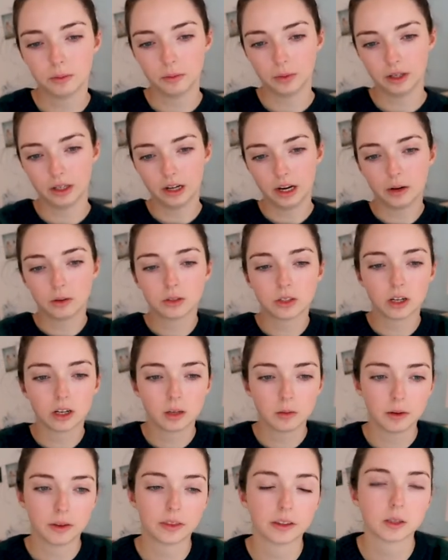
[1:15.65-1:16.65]
but I was
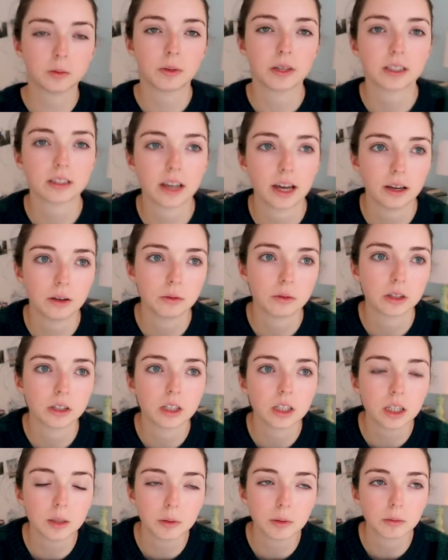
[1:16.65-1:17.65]
talking about this because I've
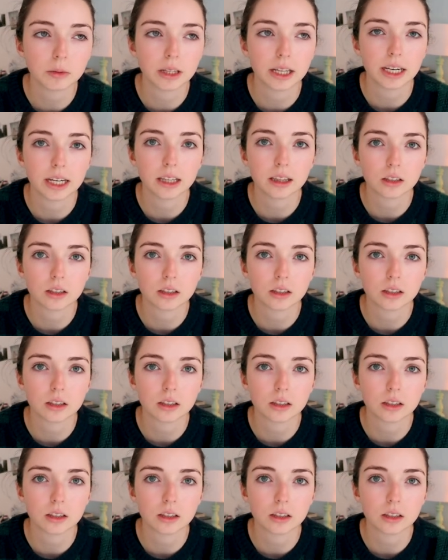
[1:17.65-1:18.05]
literally been planning